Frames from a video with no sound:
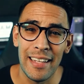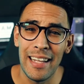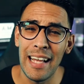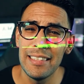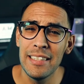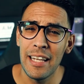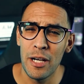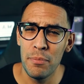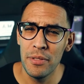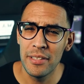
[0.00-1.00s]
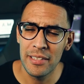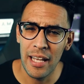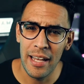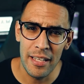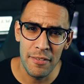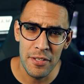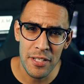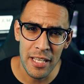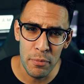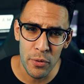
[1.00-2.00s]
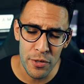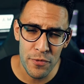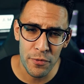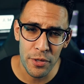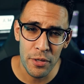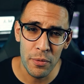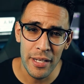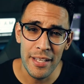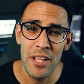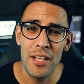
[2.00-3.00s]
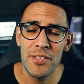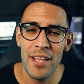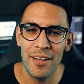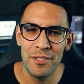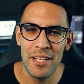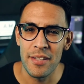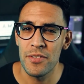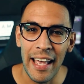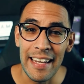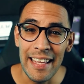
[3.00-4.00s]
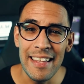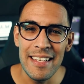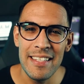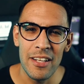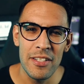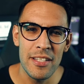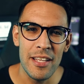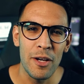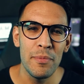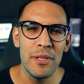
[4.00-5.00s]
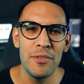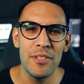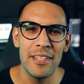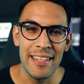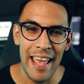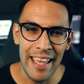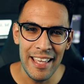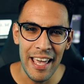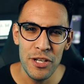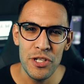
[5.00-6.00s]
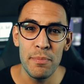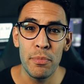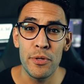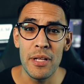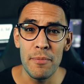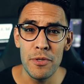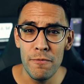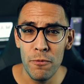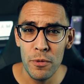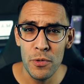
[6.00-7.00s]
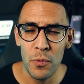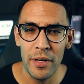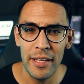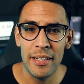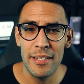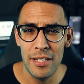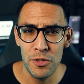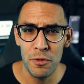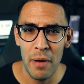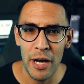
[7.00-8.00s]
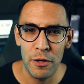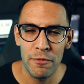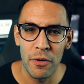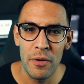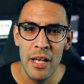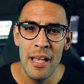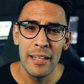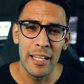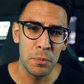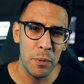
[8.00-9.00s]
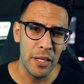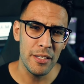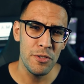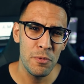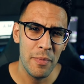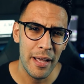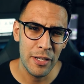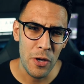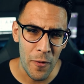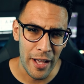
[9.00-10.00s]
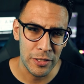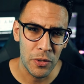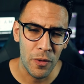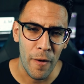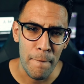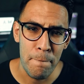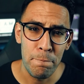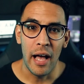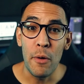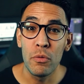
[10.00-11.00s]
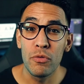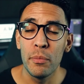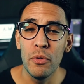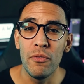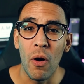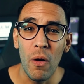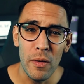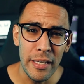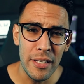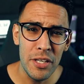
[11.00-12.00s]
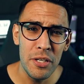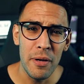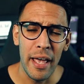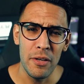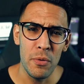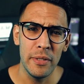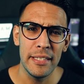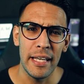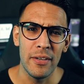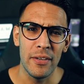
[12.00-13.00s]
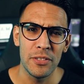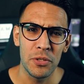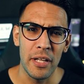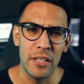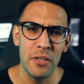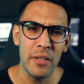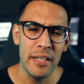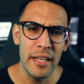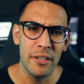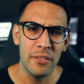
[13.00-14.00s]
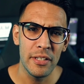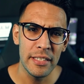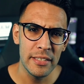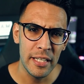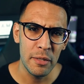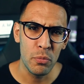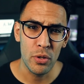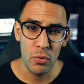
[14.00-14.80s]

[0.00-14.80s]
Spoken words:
the last thing to help you decide if this keyboard is for you is a sound test. And in this sound test, I'll be using an AKG Perception 420 condenser microphone that's plugged into my Go XLR. I will remove all EQ and noise gate so that you can hear this keyboard